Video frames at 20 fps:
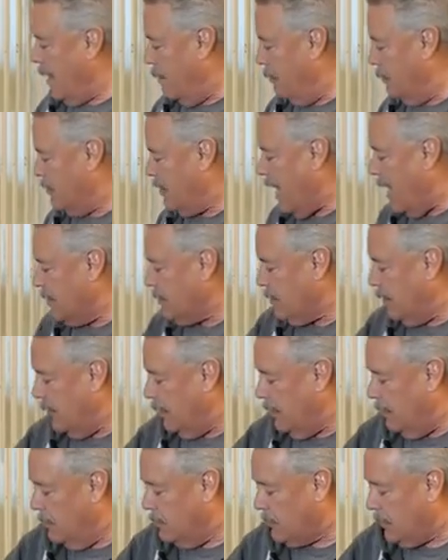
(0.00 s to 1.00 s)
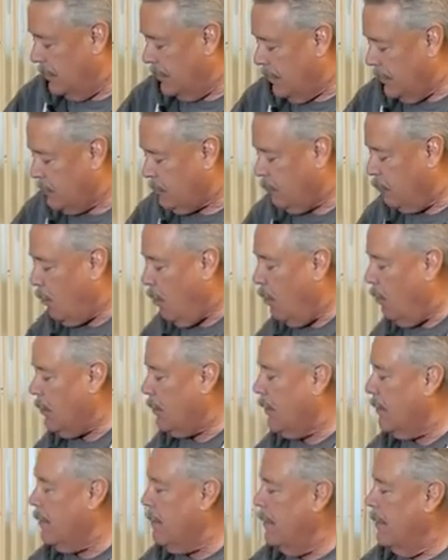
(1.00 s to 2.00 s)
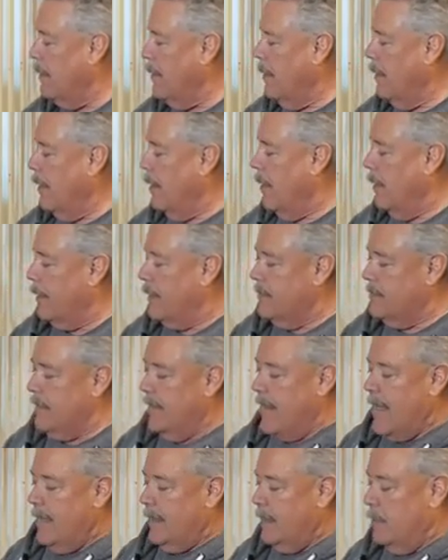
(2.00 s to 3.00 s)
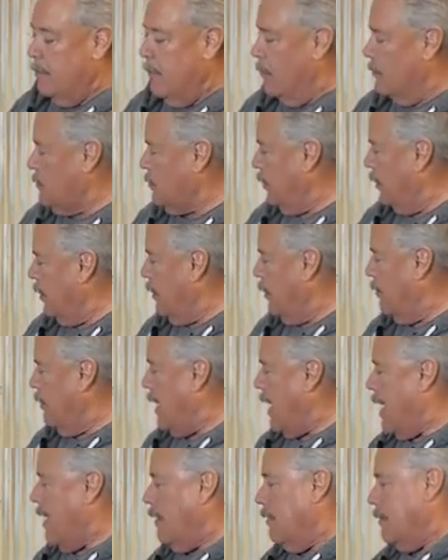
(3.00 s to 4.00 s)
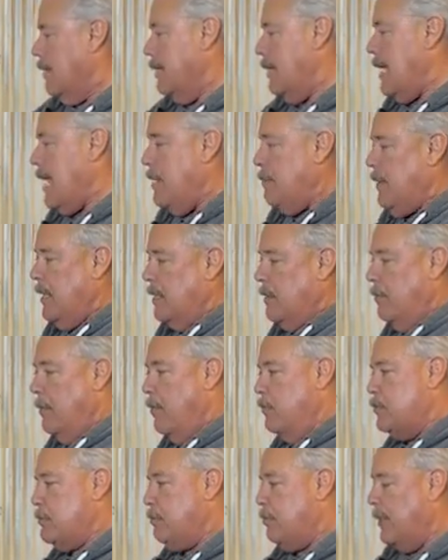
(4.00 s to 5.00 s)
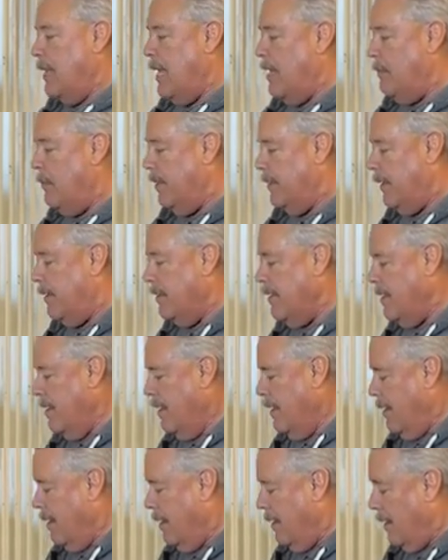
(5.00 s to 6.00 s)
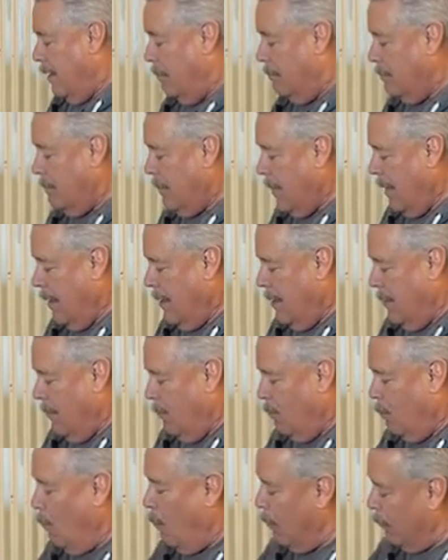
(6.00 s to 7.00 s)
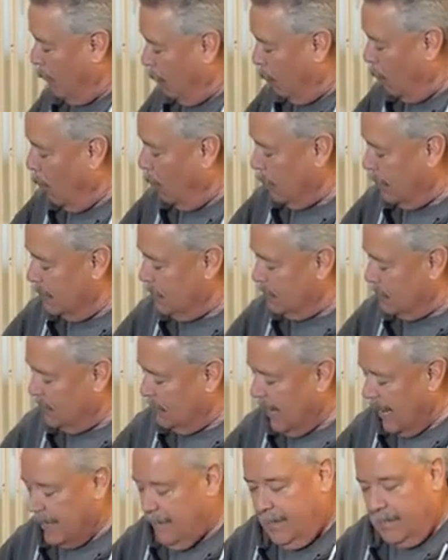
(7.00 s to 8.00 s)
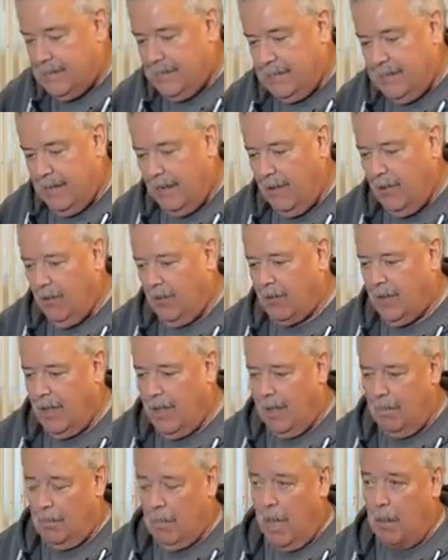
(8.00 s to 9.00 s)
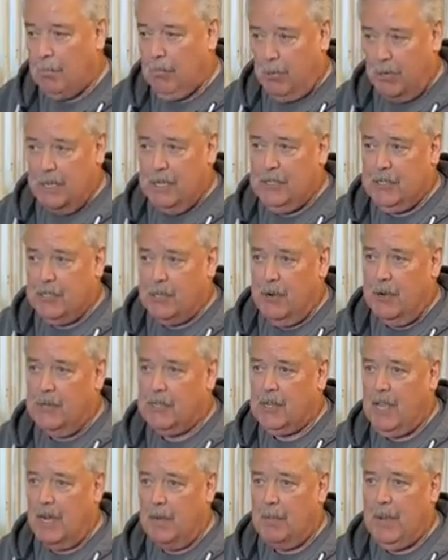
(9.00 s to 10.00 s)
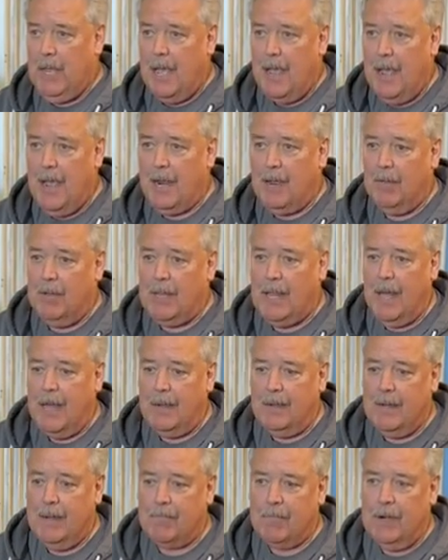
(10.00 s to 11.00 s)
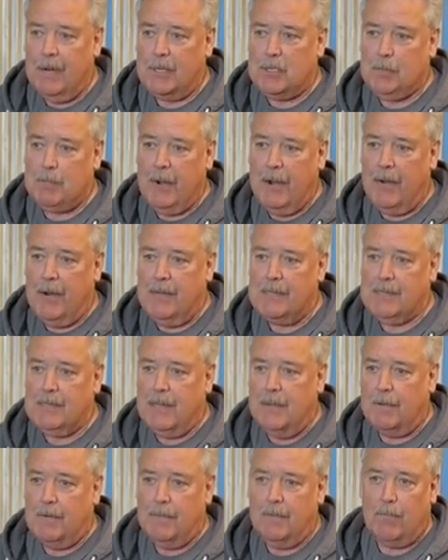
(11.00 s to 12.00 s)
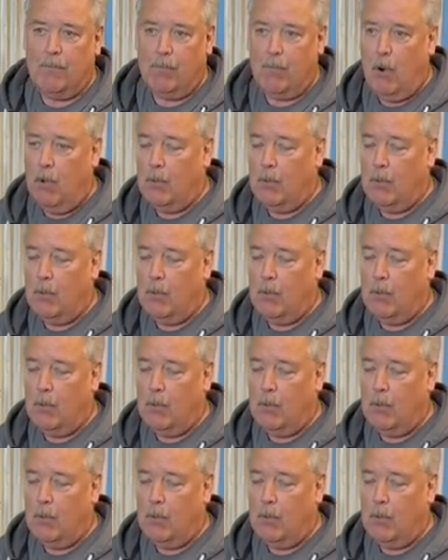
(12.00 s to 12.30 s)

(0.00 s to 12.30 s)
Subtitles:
And I was actually using this roller because it had the most acute angle and gave me the most play with it. We're rolling stainless steel. I'm pretty sure it's going to be a heck of a lot different experience than